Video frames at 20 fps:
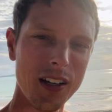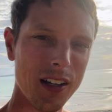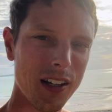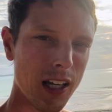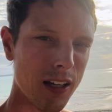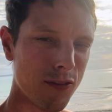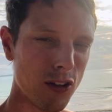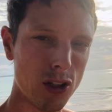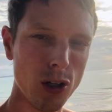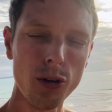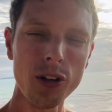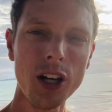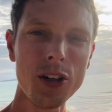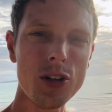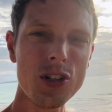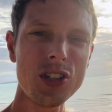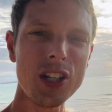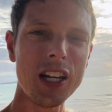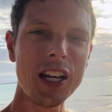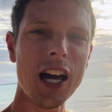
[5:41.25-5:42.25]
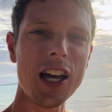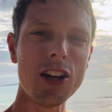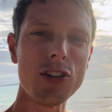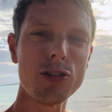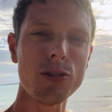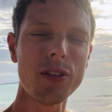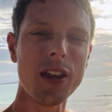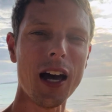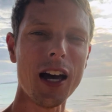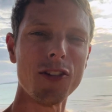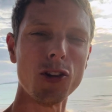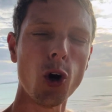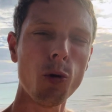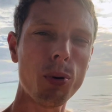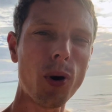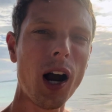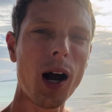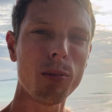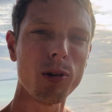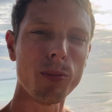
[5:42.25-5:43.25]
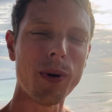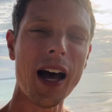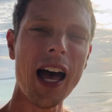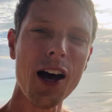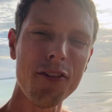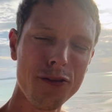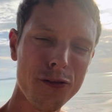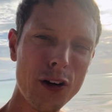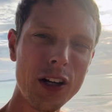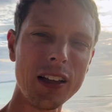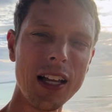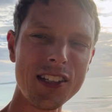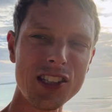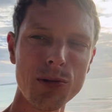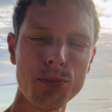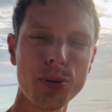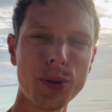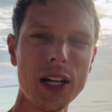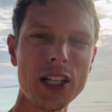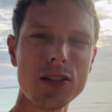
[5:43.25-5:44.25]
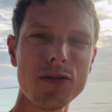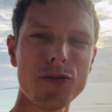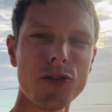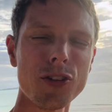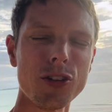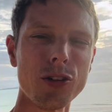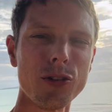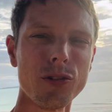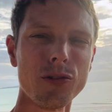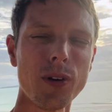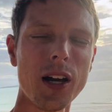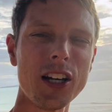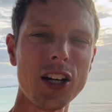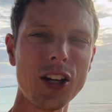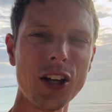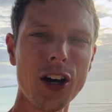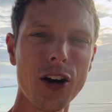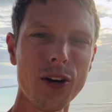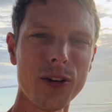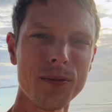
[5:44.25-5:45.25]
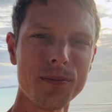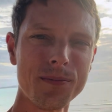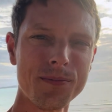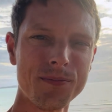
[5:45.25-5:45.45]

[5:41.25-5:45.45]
If you don't understand how to do that, no problem. I have free lesson plans for you ready to go.